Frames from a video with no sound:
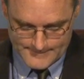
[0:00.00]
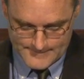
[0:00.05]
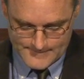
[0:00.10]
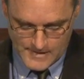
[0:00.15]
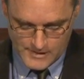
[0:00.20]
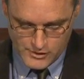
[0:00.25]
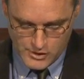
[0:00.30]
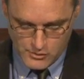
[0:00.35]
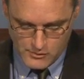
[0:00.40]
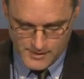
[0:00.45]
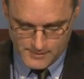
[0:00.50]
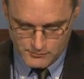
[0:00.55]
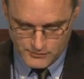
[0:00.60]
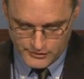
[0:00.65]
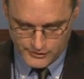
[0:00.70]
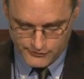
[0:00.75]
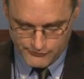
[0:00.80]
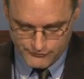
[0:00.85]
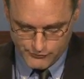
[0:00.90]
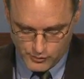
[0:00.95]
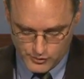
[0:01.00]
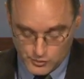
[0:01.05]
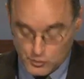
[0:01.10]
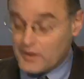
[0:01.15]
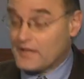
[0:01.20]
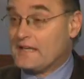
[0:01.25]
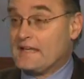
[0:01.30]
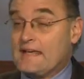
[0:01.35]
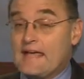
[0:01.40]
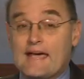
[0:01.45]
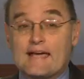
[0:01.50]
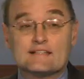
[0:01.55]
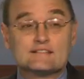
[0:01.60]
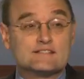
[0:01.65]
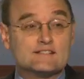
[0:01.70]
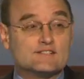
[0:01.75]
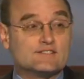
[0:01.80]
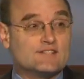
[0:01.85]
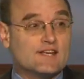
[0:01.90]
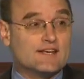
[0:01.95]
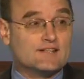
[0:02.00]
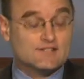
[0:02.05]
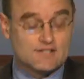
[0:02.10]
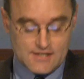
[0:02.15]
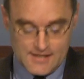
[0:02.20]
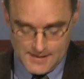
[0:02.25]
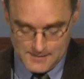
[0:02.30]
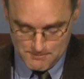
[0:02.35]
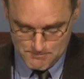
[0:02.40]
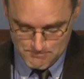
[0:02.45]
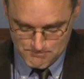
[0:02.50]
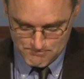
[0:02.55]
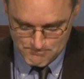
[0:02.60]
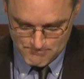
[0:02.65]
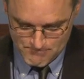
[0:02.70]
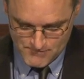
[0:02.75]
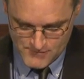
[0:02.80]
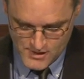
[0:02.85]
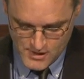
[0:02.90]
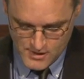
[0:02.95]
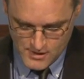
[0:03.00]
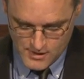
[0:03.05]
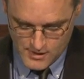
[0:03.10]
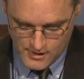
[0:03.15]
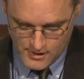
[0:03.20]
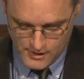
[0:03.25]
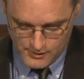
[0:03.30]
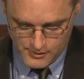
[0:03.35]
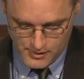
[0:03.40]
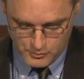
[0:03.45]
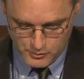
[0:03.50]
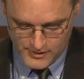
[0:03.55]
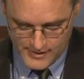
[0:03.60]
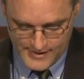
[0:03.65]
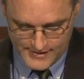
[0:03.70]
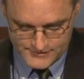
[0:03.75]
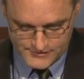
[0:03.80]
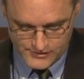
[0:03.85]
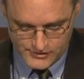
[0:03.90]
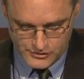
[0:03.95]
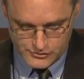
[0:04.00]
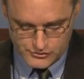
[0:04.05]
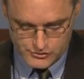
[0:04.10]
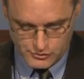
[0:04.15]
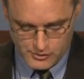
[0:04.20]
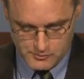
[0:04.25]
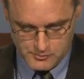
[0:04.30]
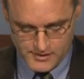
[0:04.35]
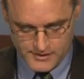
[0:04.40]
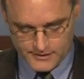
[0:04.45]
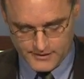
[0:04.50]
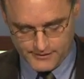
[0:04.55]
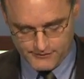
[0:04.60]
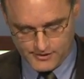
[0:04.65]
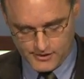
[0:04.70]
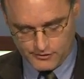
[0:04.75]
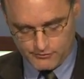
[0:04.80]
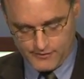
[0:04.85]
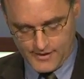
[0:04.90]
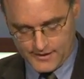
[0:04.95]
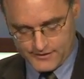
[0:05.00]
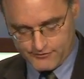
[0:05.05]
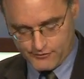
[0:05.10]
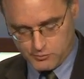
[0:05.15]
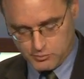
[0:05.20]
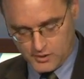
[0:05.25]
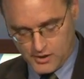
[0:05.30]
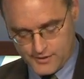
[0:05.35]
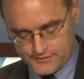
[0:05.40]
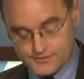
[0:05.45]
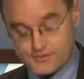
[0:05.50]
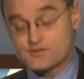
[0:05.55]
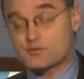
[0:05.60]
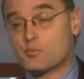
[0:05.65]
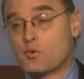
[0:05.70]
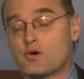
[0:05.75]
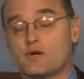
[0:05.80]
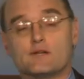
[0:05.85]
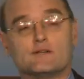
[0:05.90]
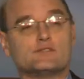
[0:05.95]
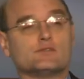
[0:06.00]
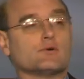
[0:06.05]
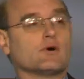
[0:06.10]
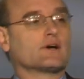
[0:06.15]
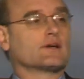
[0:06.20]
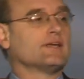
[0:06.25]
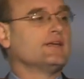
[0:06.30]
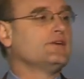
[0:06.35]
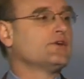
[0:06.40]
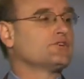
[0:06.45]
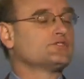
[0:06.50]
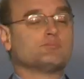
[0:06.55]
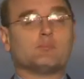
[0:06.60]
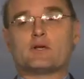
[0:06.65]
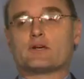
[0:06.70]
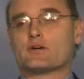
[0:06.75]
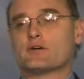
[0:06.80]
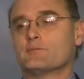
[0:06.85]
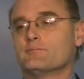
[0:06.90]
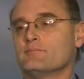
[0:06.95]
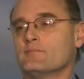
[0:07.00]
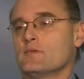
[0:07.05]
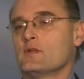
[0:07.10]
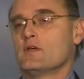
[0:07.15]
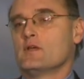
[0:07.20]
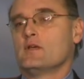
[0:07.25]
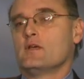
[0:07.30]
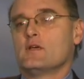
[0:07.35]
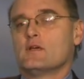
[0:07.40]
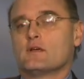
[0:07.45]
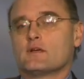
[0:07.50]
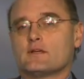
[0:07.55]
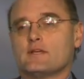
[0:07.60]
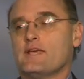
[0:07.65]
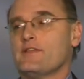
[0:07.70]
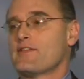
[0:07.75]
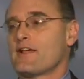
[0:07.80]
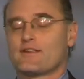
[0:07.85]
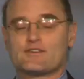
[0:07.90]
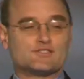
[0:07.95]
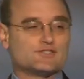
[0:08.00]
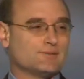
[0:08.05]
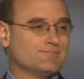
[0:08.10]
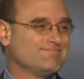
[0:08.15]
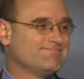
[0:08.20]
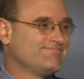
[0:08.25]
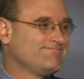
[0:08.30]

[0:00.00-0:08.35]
I know I'm looking forward to what he has to say today, and would ask that you join me in giving a round of applause this morning to our keynote speaker, Keith Ellison.